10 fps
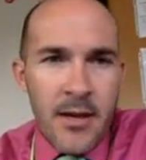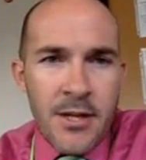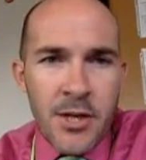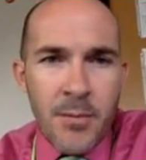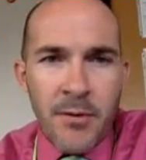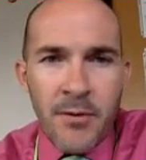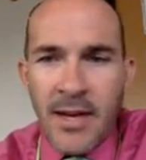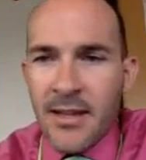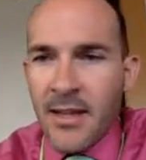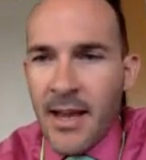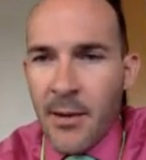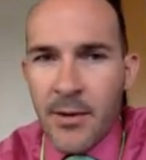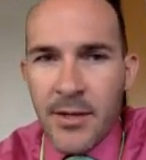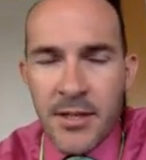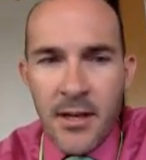Interpret rate
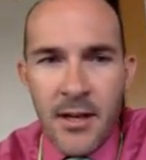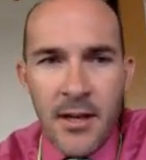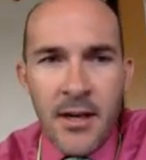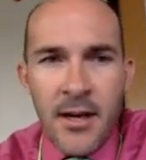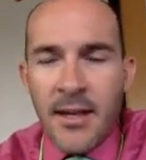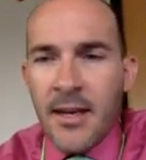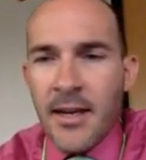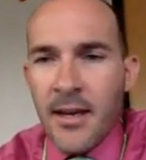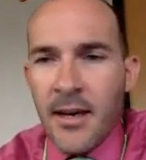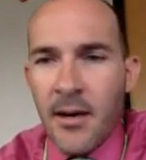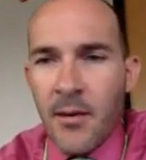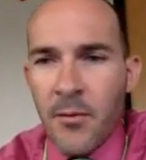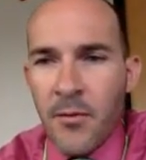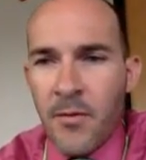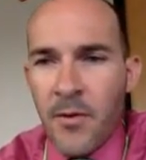language. Again,
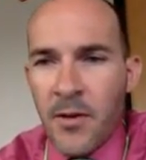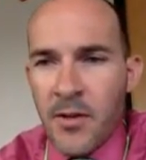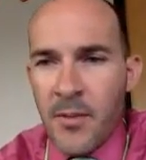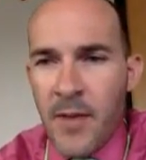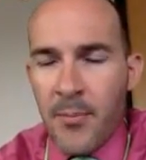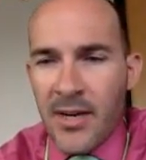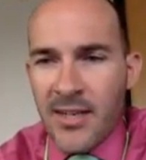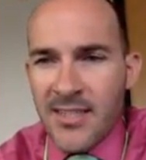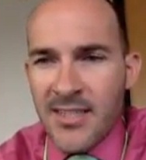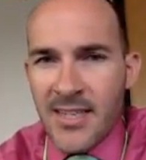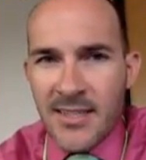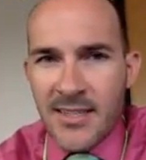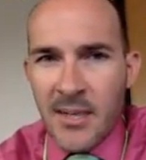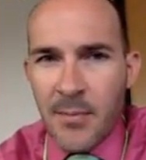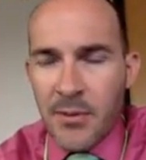we're focused on math practice 6,
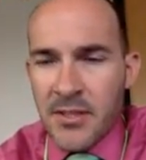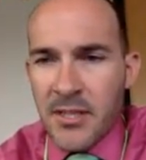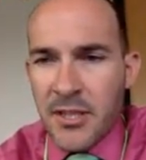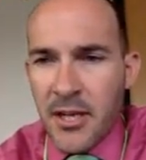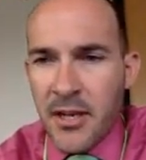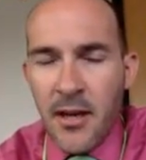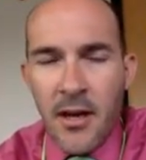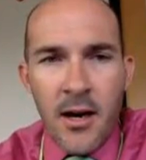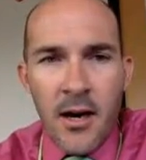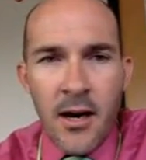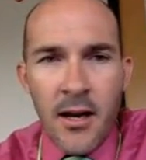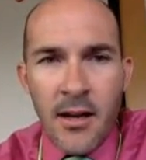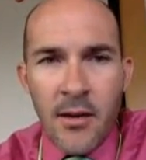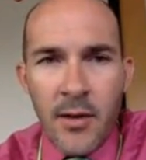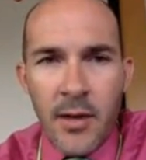attend to precision,
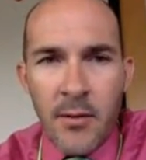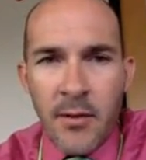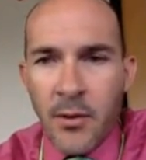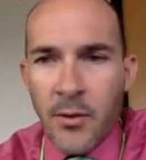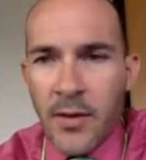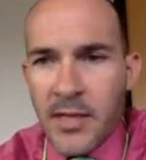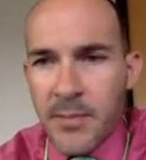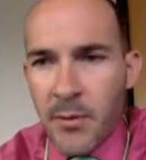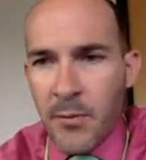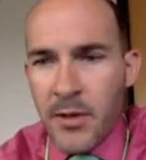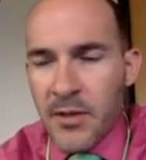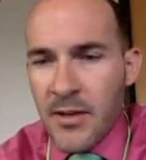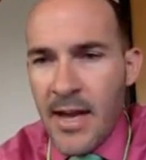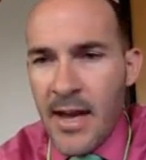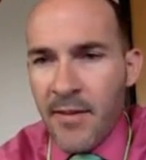not only with units, but when you're
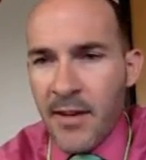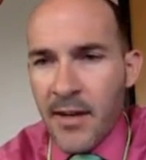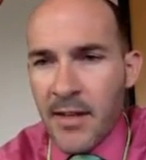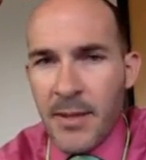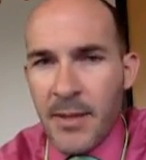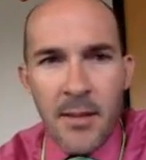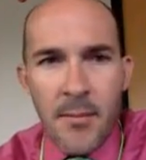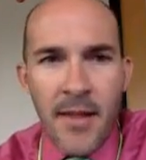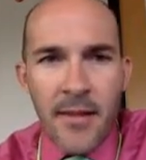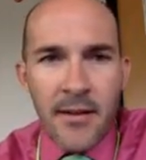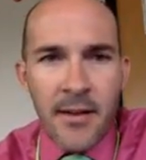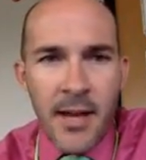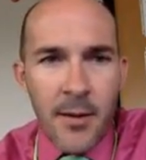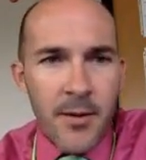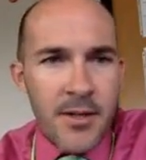having speaking the math
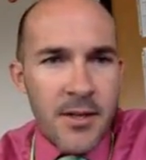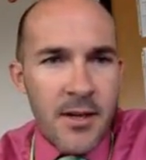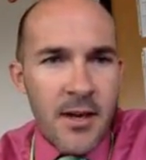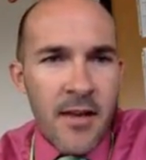language.